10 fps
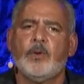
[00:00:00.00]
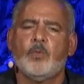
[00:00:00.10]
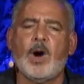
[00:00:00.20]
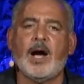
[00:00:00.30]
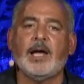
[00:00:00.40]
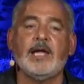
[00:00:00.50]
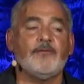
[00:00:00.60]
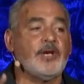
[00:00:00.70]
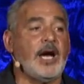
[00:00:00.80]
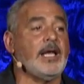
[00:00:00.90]
Why,
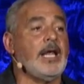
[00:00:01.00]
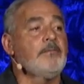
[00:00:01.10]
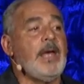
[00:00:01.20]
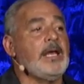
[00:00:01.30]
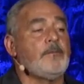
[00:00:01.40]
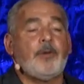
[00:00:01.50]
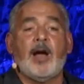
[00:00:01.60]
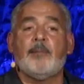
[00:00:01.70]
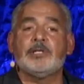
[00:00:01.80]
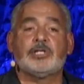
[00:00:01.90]
if God had made a
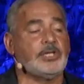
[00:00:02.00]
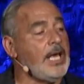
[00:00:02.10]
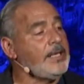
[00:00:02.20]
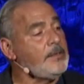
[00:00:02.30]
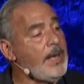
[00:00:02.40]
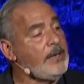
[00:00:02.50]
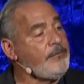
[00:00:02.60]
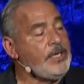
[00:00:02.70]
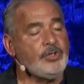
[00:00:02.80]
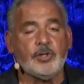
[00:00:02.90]
promise to take them out
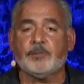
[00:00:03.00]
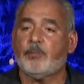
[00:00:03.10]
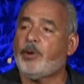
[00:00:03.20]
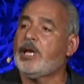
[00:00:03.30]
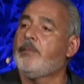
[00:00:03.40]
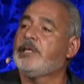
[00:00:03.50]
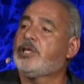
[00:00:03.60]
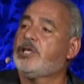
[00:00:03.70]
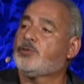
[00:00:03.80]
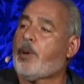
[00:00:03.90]
of Egypt, to bring them
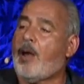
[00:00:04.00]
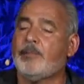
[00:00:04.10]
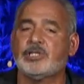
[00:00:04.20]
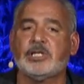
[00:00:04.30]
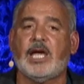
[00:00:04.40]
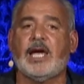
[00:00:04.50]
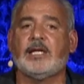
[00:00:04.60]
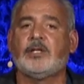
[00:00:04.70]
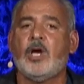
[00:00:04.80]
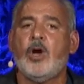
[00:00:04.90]
into this promised
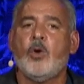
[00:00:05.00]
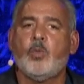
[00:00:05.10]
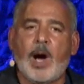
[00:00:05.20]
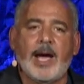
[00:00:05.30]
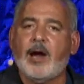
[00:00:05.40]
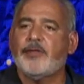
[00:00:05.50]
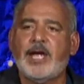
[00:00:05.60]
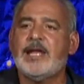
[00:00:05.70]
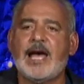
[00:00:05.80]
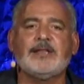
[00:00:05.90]
land, why are
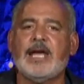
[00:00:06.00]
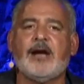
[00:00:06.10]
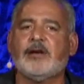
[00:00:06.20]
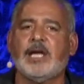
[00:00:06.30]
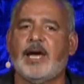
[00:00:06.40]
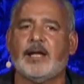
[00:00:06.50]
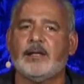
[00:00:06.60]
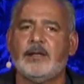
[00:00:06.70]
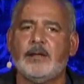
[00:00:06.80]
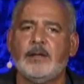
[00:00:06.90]
they not there
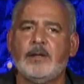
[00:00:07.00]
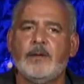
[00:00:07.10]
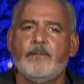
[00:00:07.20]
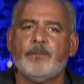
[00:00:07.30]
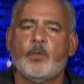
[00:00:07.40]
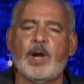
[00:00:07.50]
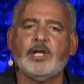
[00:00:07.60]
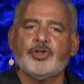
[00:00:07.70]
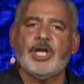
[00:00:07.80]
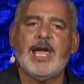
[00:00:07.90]
yet? What
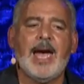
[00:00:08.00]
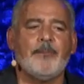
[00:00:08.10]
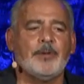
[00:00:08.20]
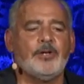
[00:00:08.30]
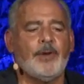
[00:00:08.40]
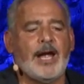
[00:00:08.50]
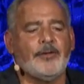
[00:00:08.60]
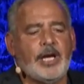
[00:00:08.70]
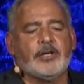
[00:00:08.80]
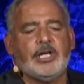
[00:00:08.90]
do you think happened
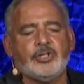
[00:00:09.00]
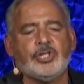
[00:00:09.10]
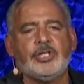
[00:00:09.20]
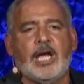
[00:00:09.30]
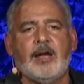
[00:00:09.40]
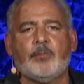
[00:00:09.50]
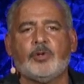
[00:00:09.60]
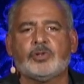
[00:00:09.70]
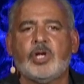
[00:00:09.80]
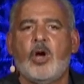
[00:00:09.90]
around their kitchen
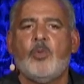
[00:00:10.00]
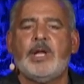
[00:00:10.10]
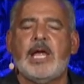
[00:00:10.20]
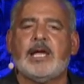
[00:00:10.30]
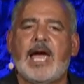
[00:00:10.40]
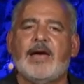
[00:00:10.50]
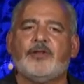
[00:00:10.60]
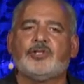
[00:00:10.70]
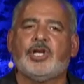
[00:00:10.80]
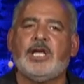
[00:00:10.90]
tables when they
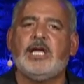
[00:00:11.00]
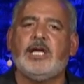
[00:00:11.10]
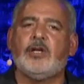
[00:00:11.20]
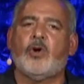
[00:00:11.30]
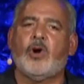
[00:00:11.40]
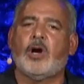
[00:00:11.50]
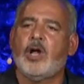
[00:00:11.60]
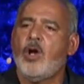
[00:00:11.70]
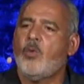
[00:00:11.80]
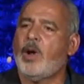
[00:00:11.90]
gathered to eat or
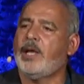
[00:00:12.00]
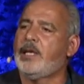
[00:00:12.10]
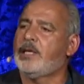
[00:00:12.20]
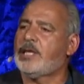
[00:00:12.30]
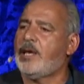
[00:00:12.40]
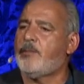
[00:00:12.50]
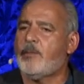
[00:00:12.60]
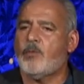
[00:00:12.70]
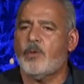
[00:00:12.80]
when they,